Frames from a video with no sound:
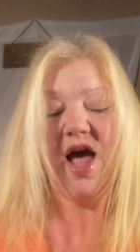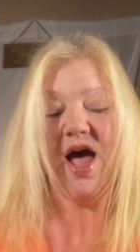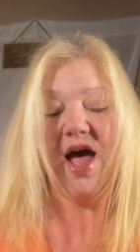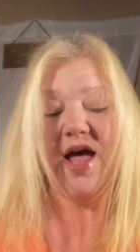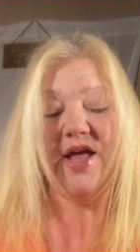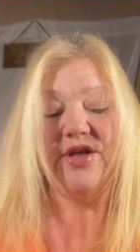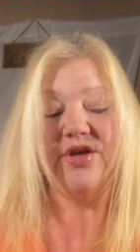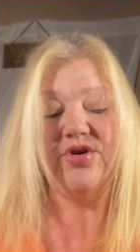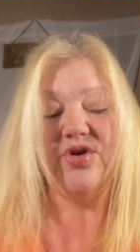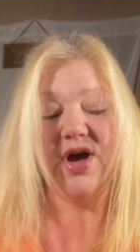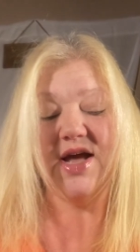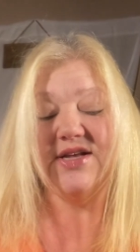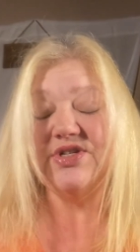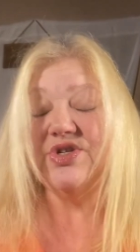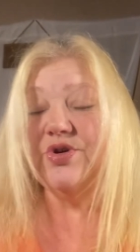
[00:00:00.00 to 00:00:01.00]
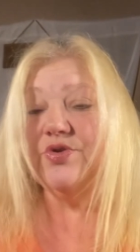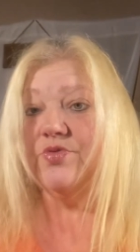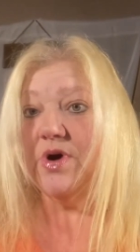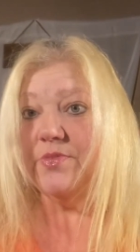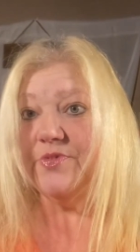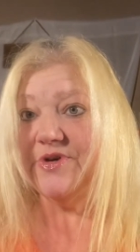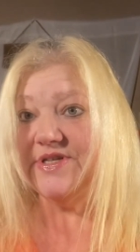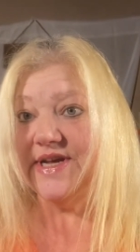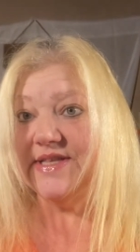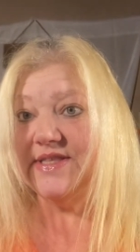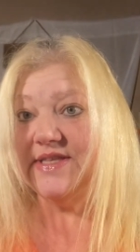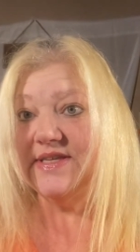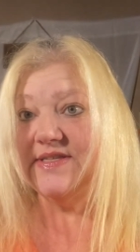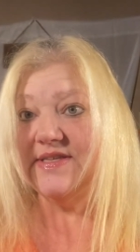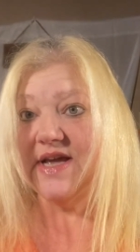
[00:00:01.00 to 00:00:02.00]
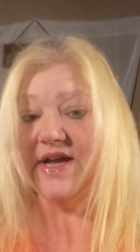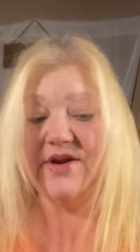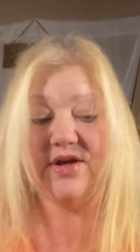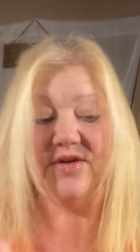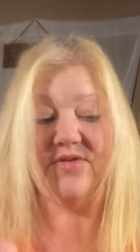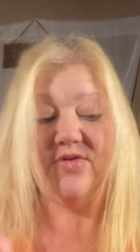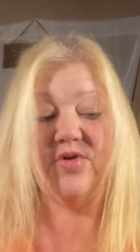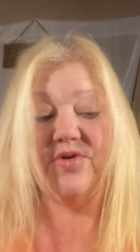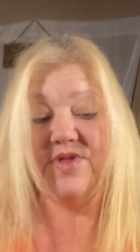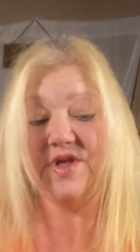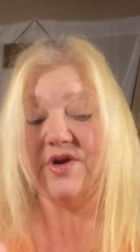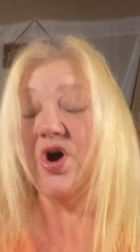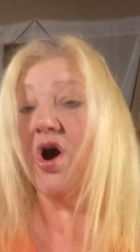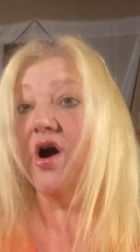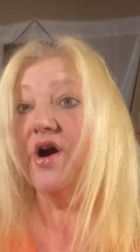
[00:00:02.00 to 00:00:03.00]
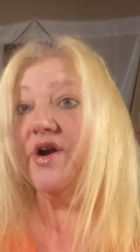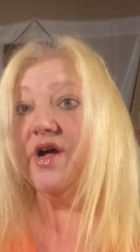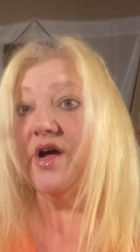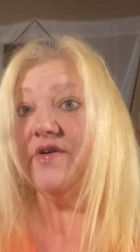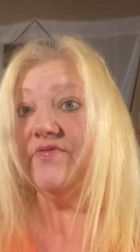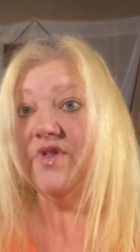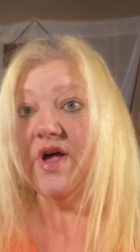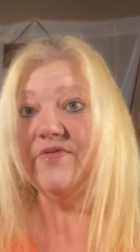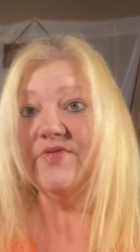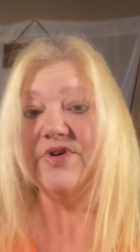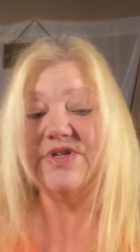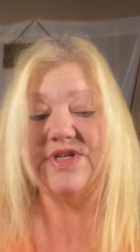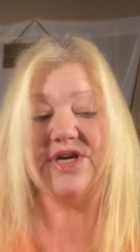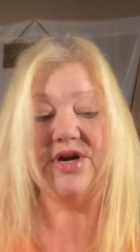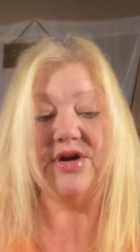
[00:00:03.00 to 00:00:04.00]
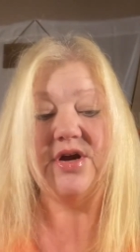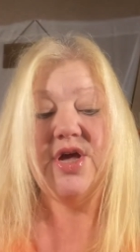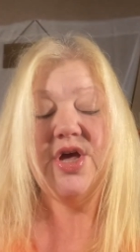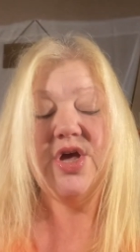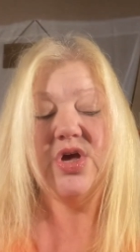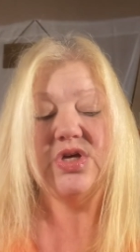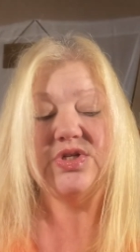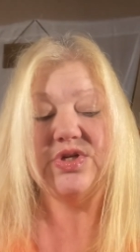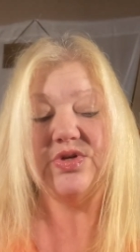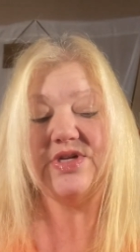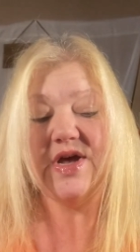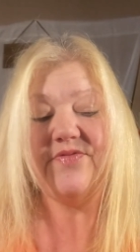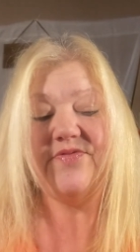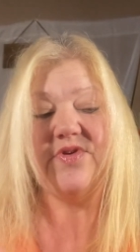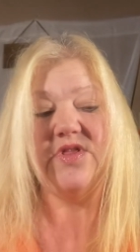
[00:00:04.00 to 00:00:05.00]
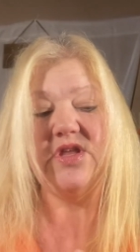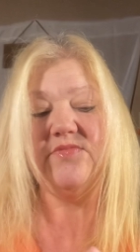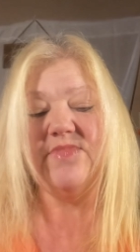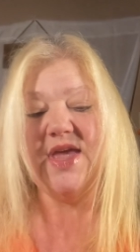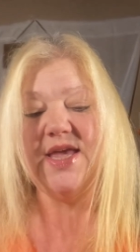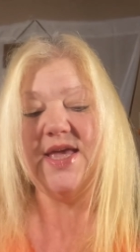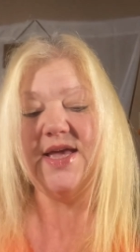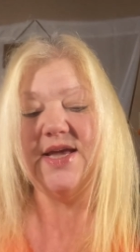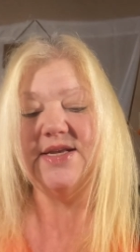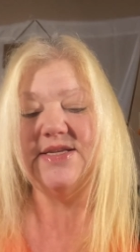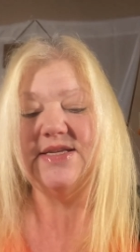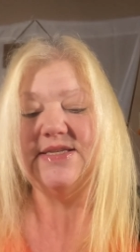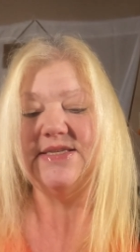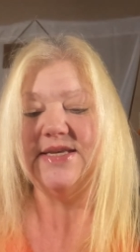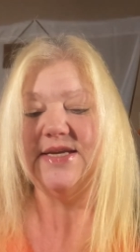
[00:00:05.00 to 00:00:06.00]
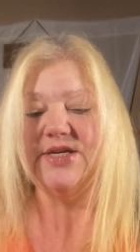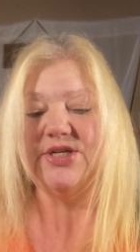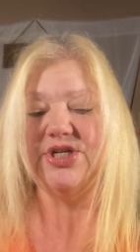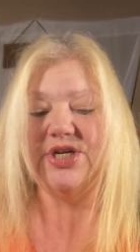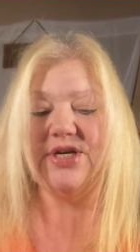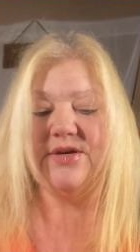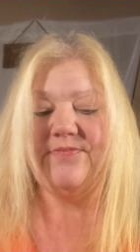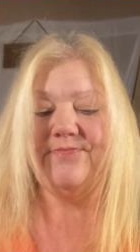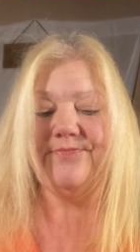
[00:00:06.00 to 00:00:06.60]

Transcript: Uh, you guys do represent the sign or the card of lovers here. So definitely making a decision